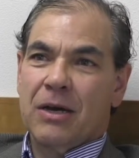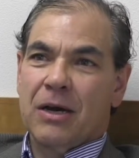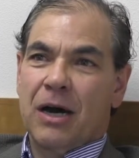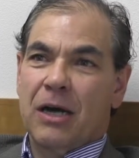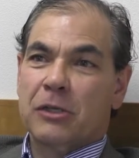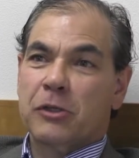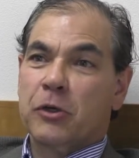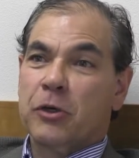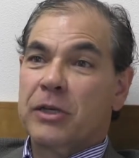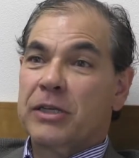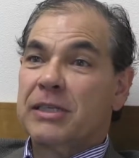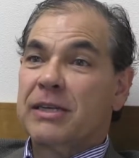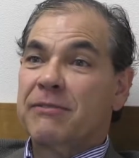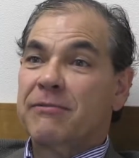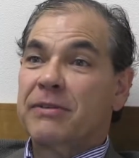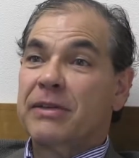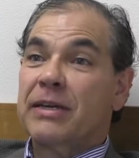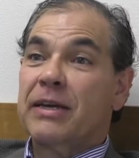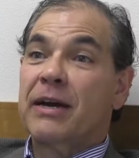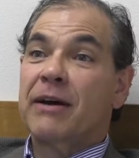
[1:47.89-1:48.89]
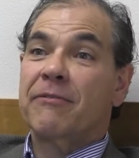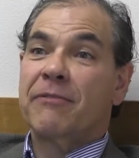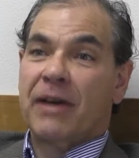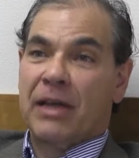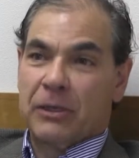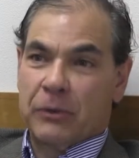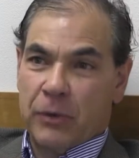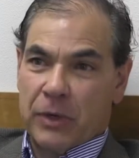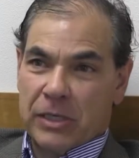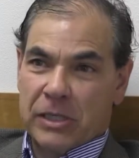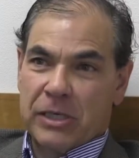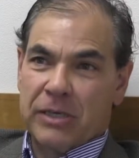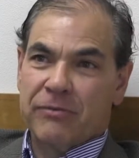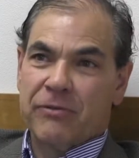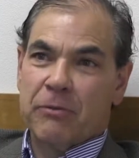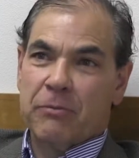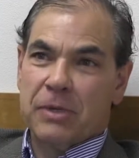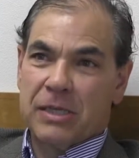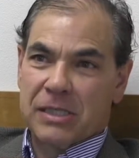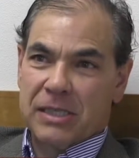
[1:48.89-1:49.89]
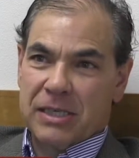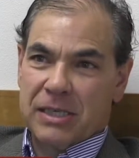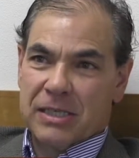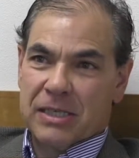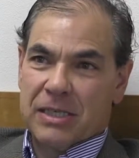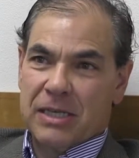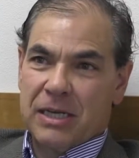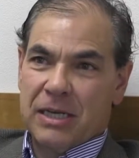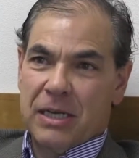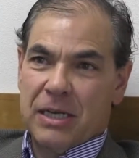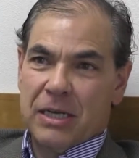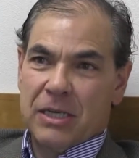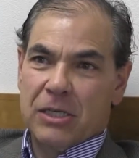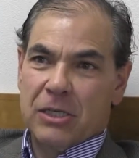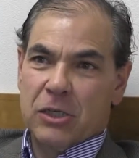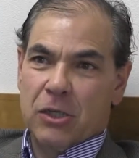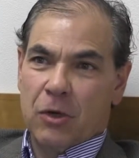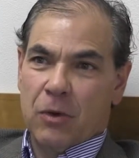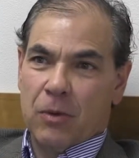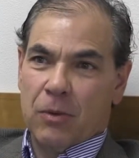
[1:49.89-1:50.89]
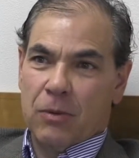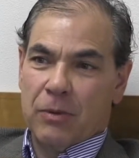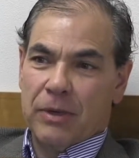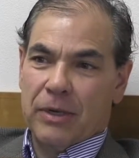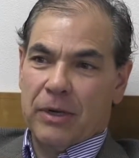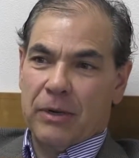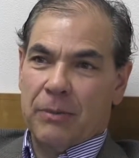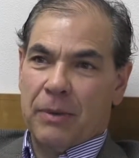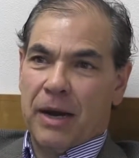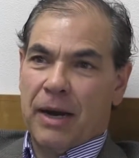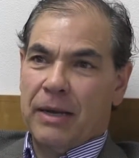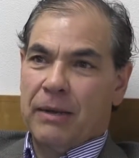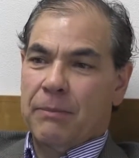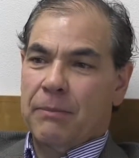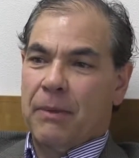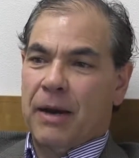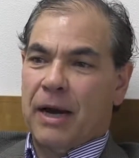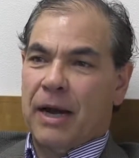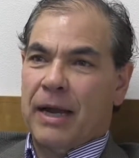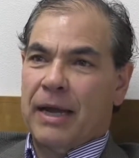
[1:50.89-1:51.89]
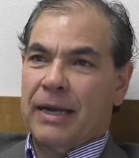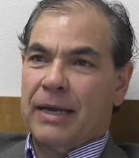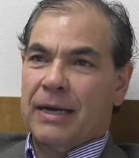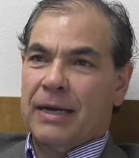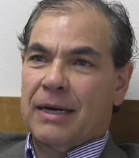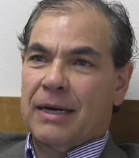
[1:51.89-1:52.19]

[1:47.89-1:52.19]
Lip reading: alternatively evaluation of a business. So, you know, my